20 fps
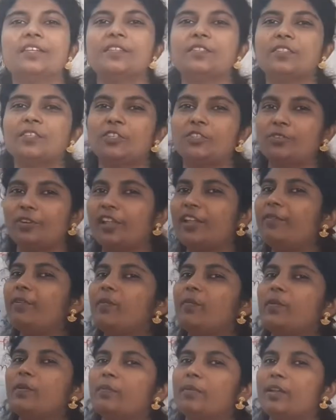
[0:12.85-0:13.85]
So today
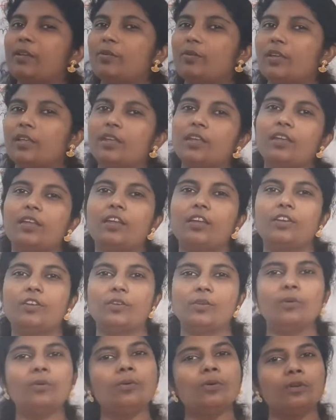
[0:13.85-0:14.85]
we will be looking
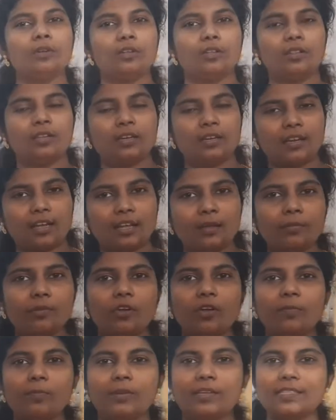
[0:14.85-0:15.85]
into the time
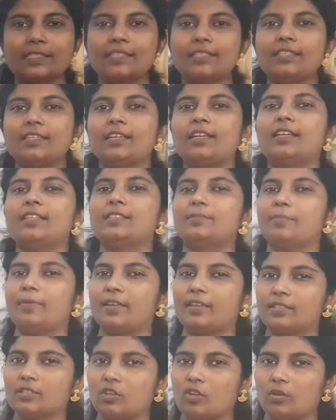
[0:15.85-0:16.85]
complexity and
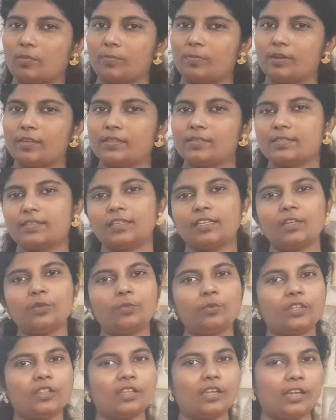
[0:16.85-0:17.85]
space complexity
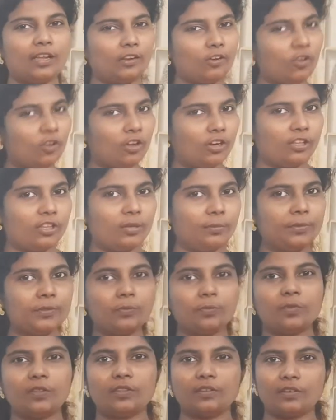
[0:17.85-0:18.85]
with
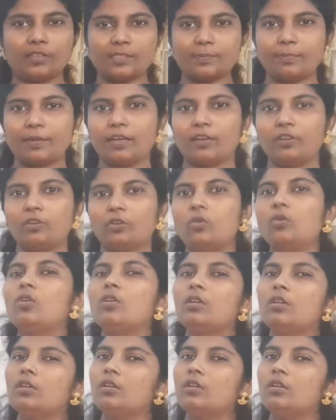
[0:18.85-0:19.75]
algorithms with respect to